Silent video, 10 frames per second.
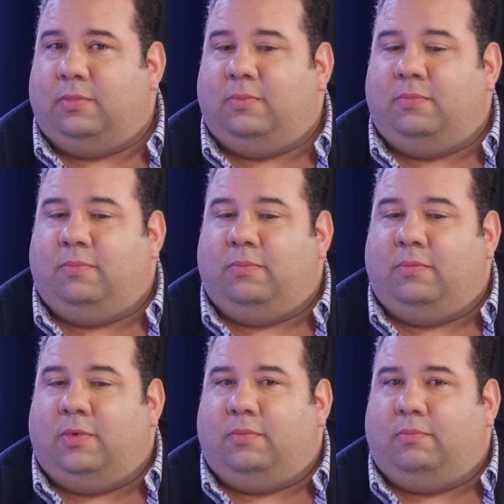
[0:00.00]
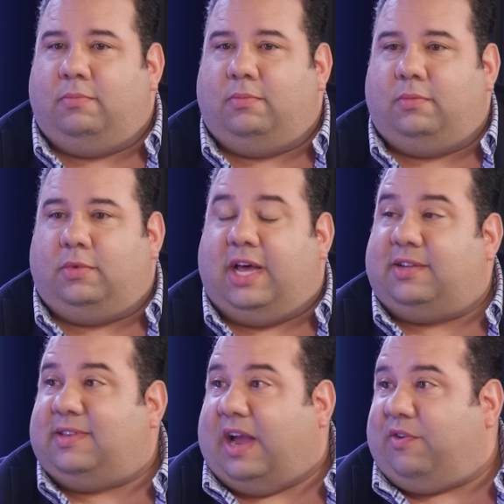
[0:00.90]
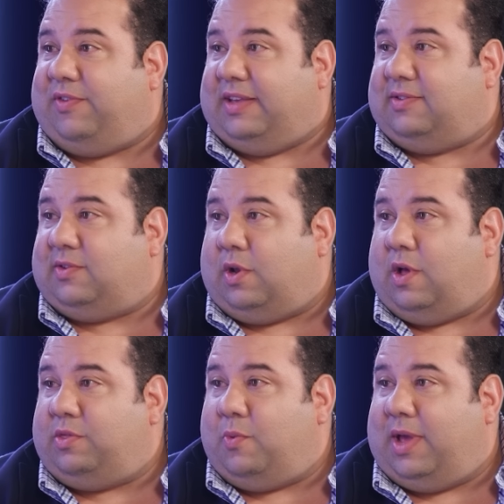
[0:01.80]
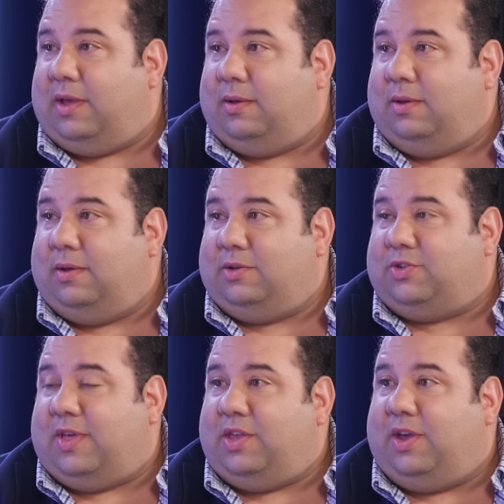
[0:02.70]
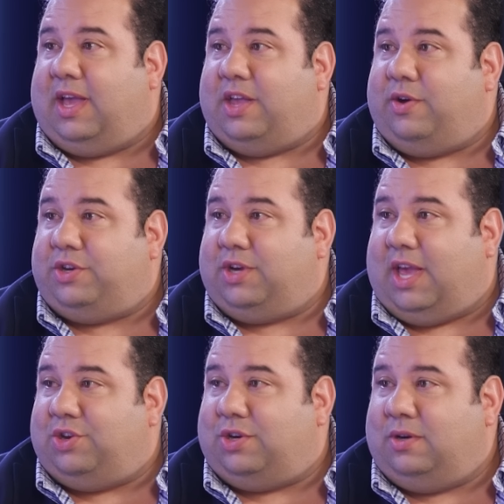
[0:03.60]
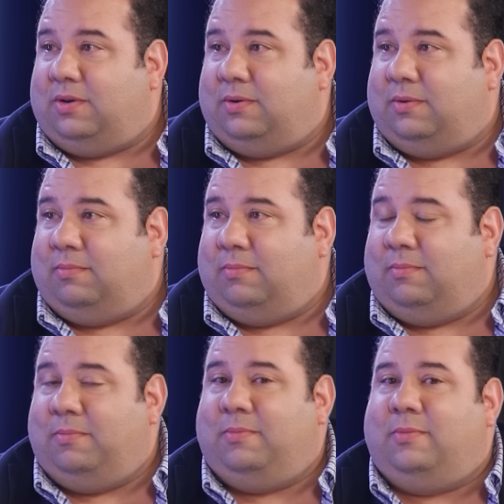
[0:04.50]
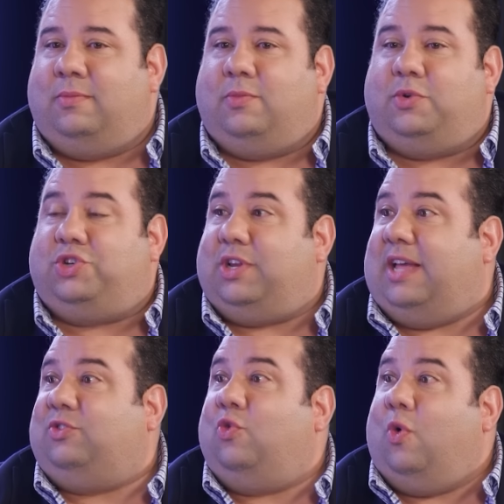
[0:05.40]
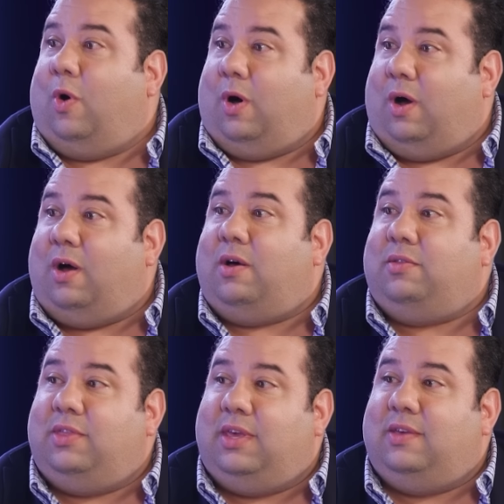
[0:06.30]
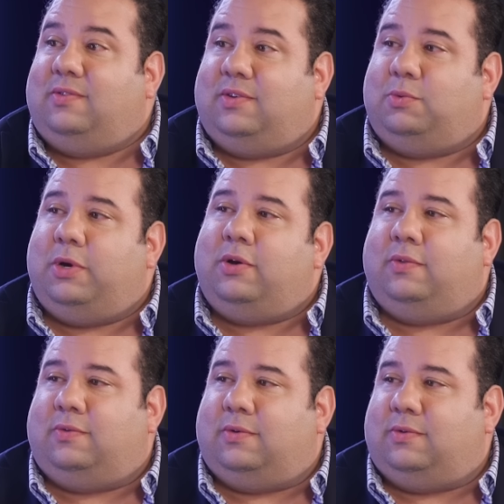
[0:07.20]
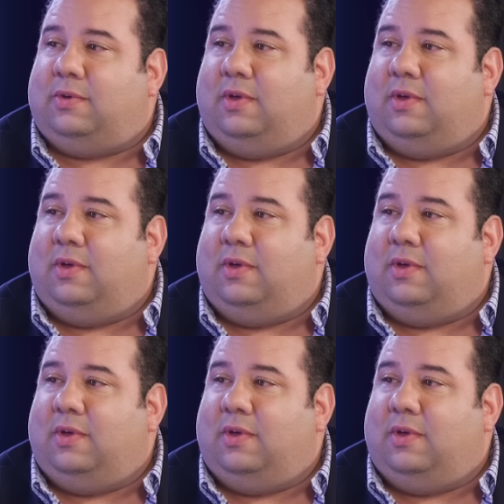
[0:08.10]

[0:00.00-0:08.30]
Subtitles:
A lot of sacrifices along the way so that you could get your education, which led to all these experiences.